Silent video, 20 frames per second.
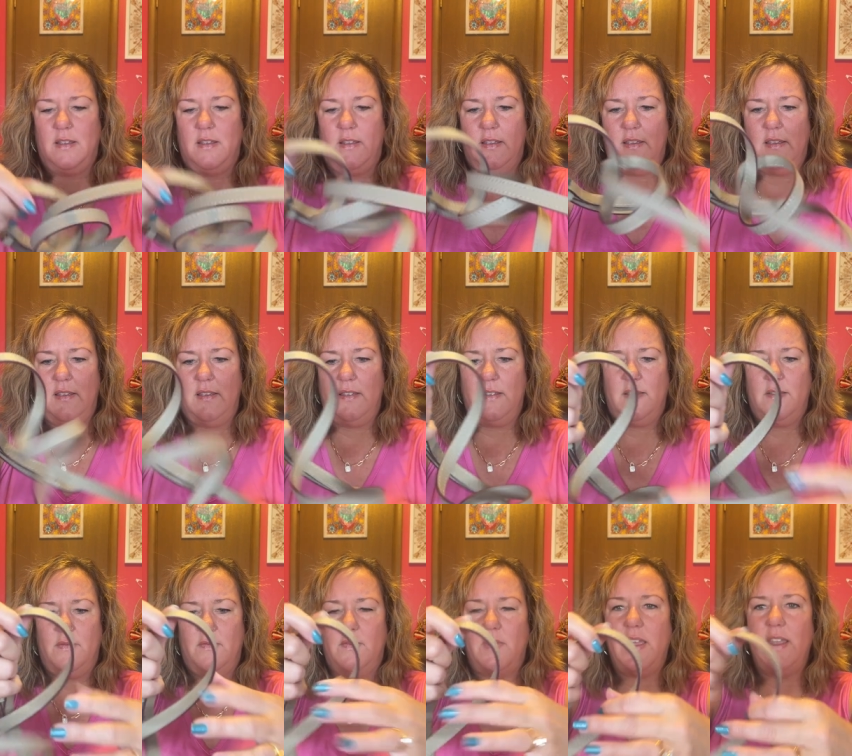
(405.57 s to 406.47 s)
Uh,
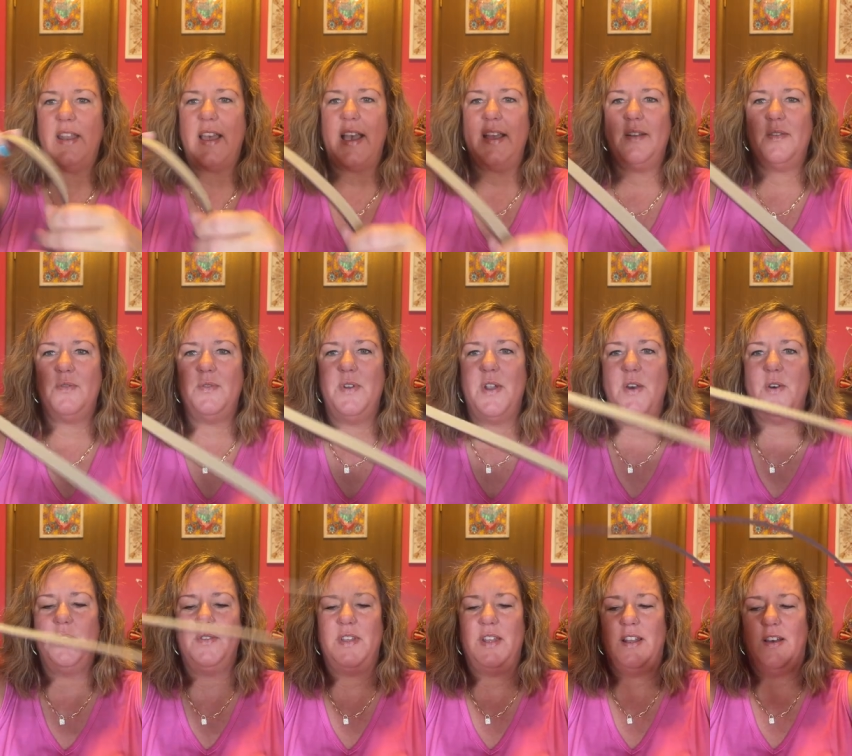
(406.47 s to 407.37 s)
and I don't
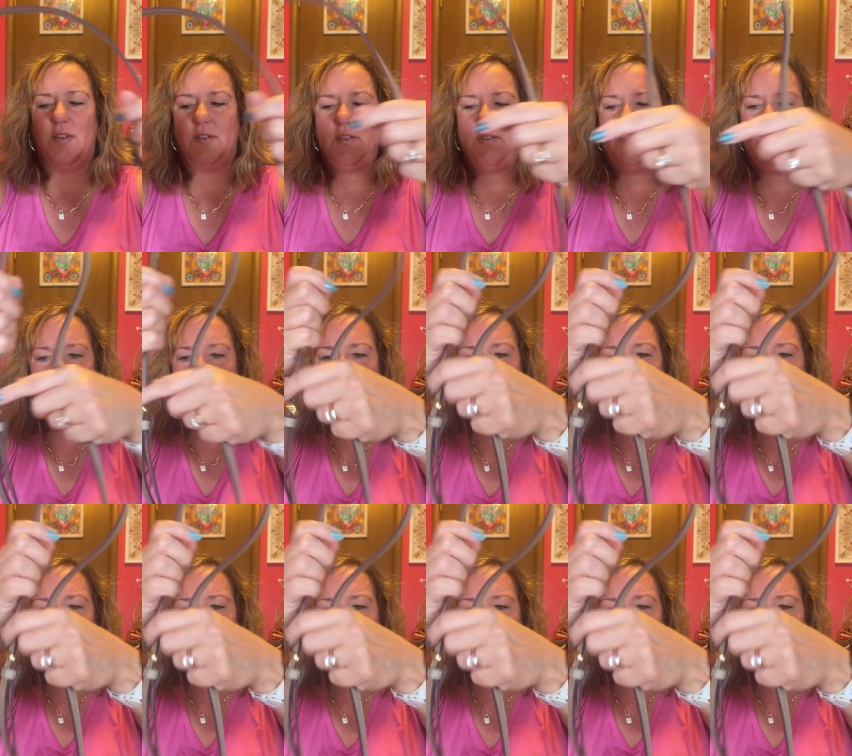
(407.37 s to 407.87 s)
know that I'll use